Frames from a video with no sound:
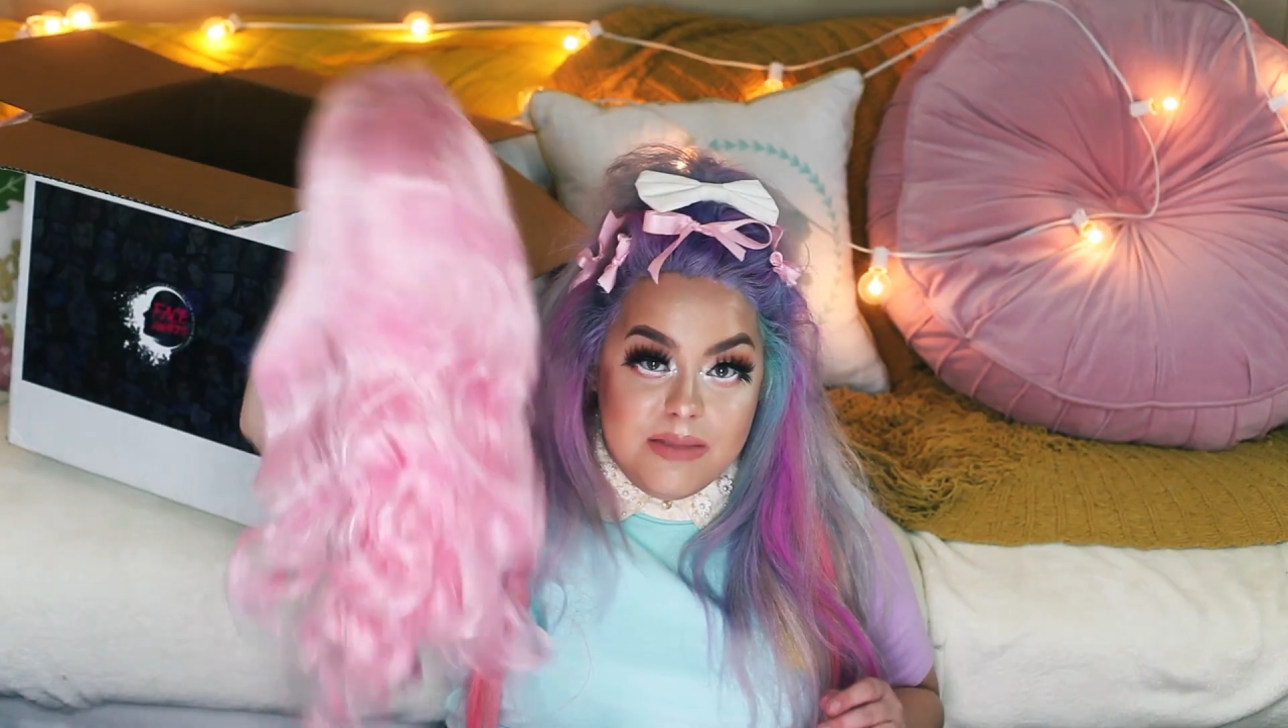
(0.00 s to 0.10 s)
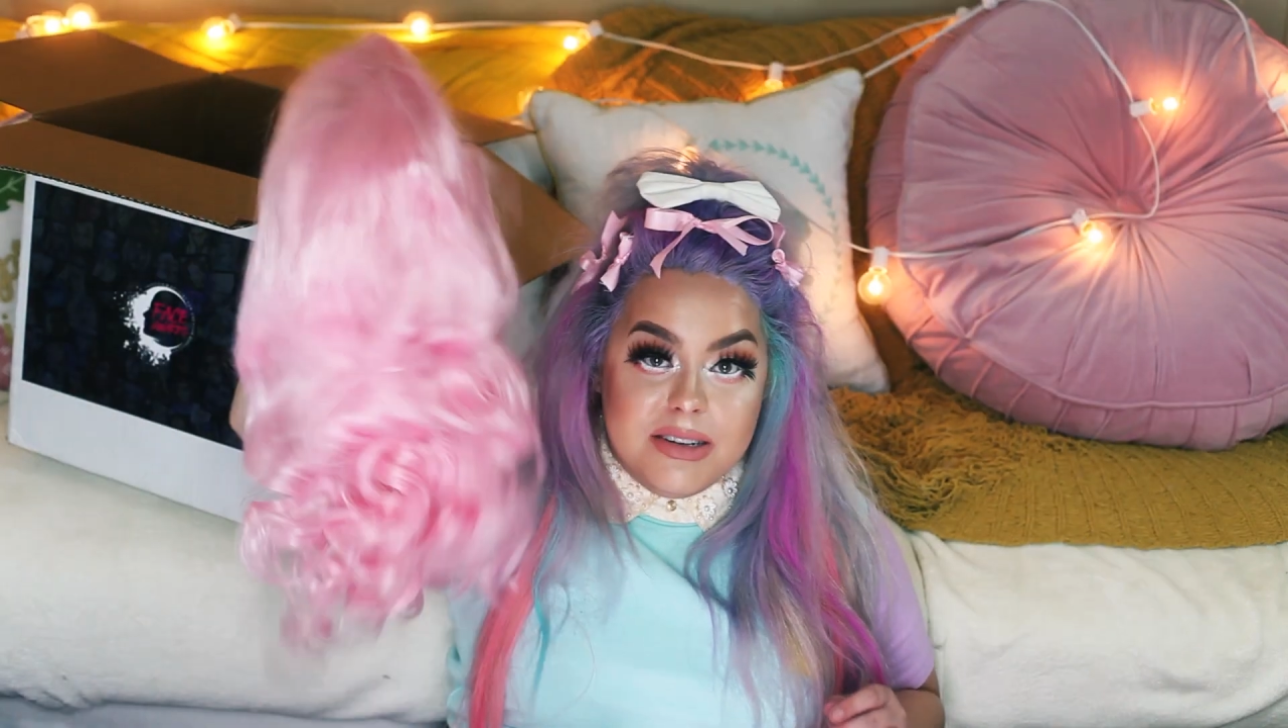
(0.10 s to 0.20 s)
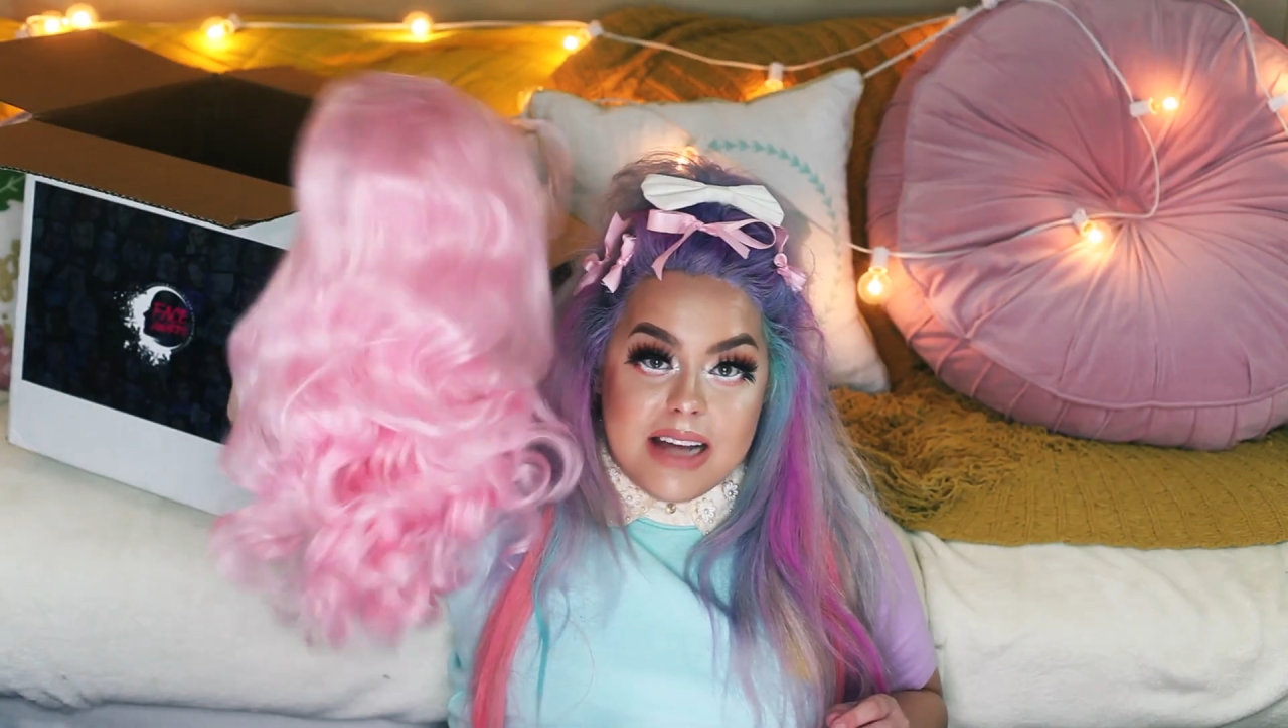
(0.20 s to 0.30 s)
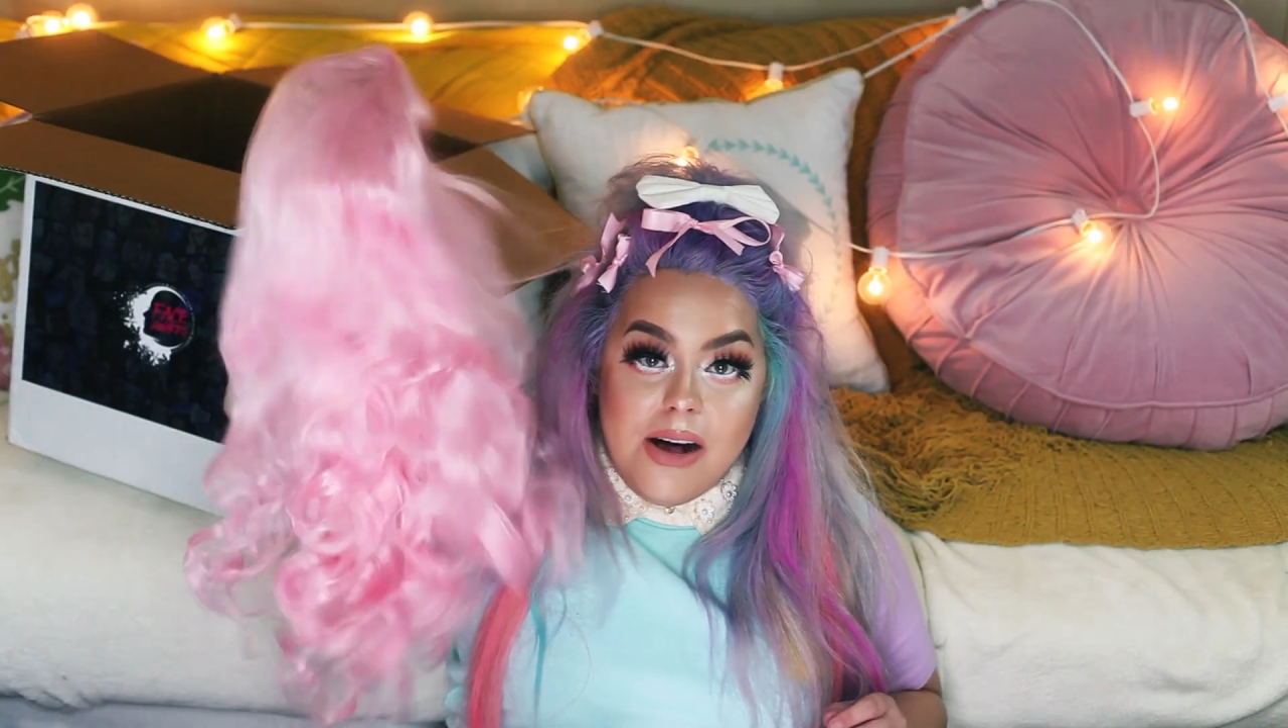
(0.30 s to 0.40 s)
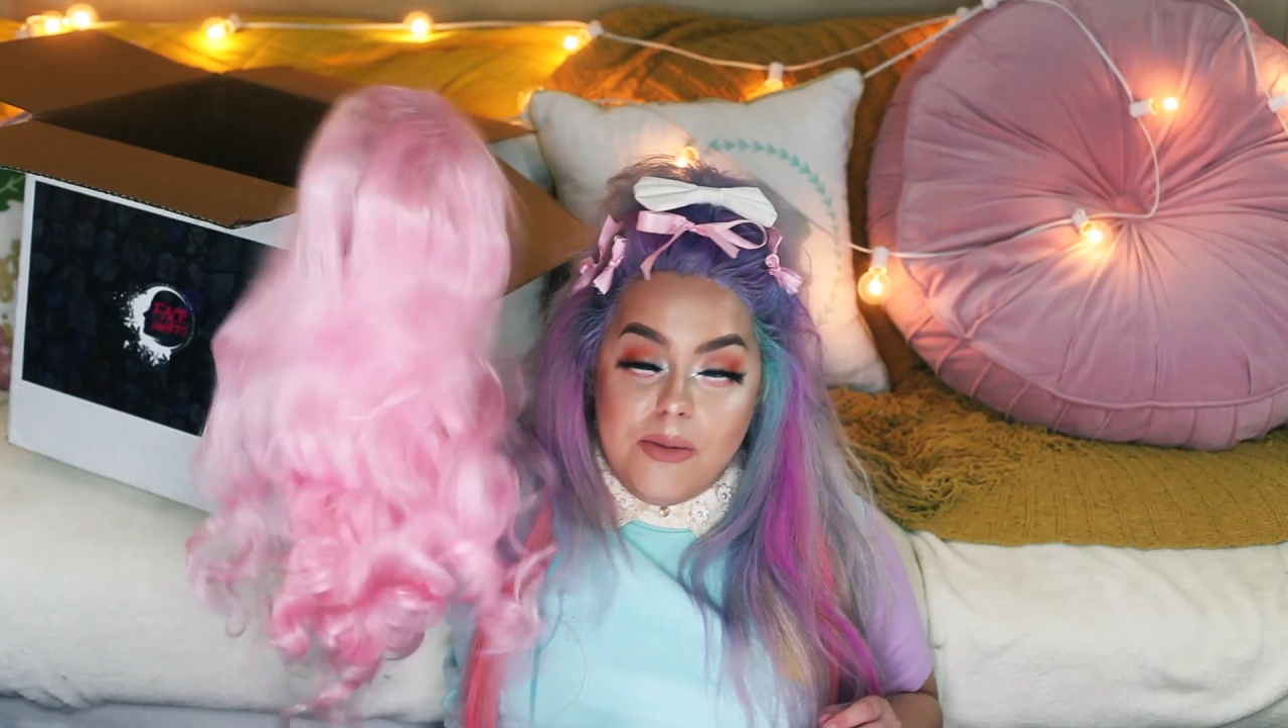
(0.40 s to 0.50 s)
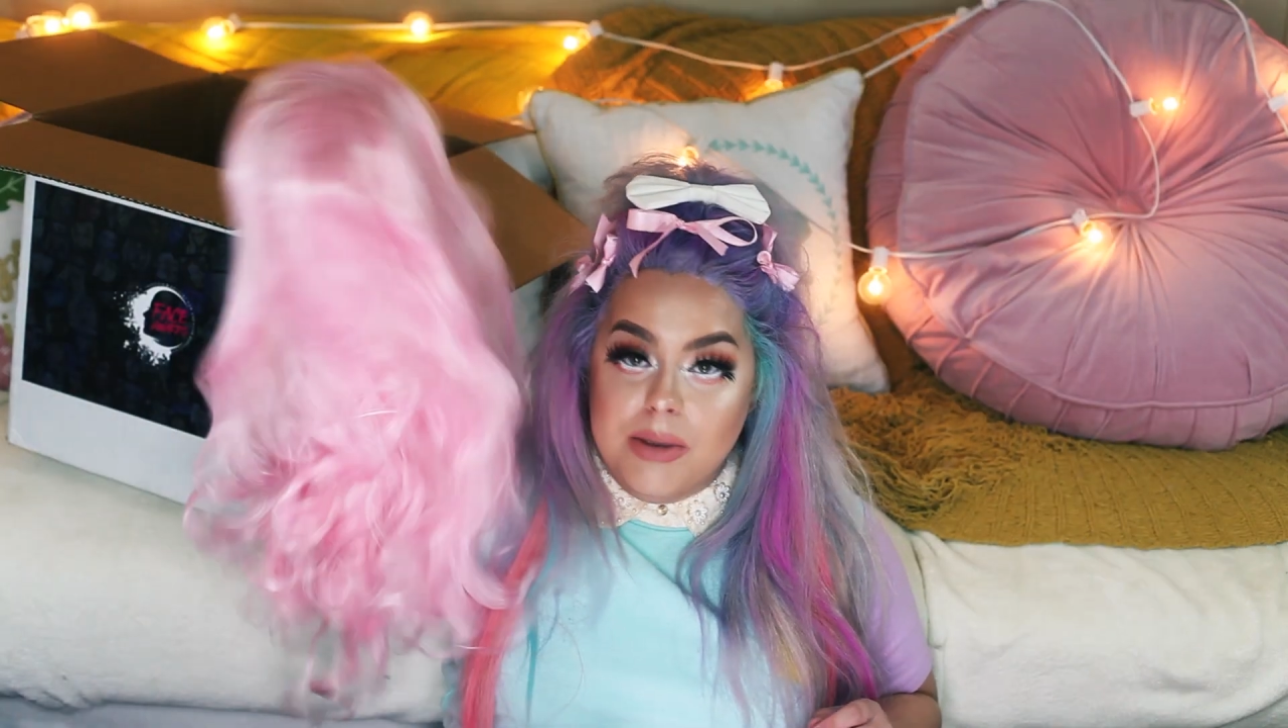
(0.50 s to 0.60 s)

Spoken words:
Mattel